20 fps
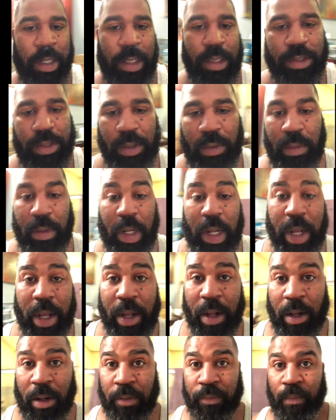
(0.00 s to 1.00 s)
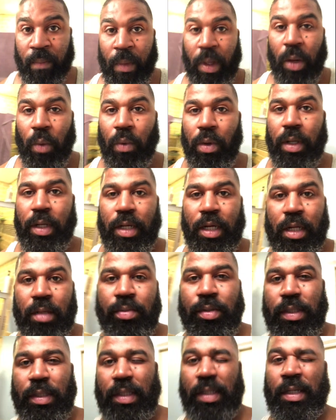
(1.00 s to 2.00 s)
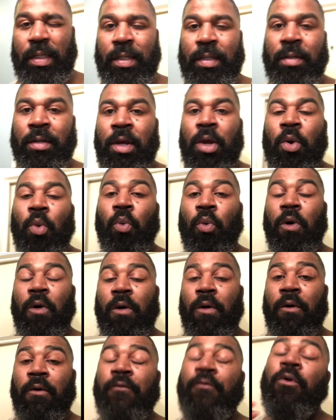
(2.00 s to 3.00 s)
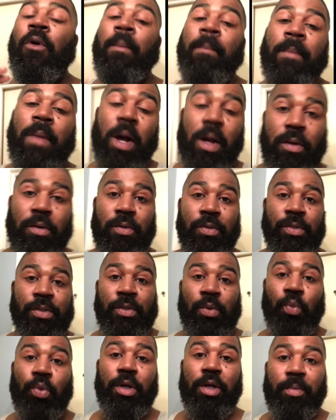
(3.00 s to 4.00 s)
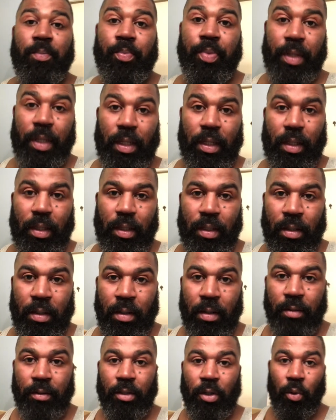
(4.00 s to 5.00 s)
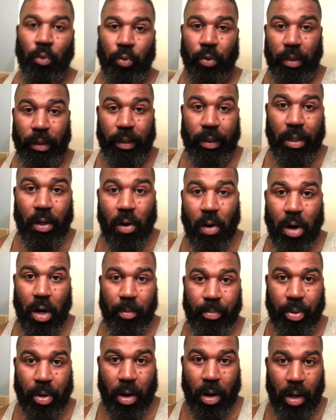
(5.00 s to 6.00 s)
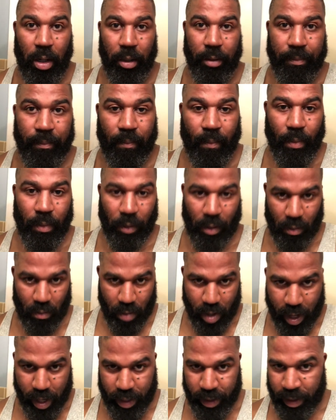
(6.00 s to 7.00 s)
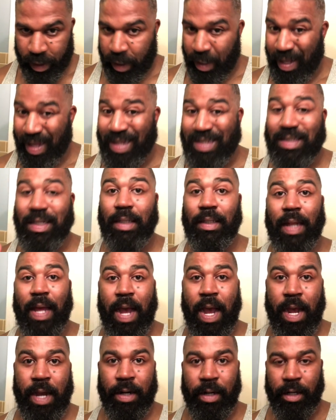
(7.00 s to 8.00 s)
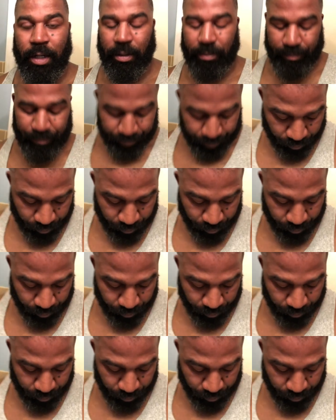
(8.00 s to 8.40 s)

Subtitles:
So now what comes in for most would be the really hard part, right? Is the lineup.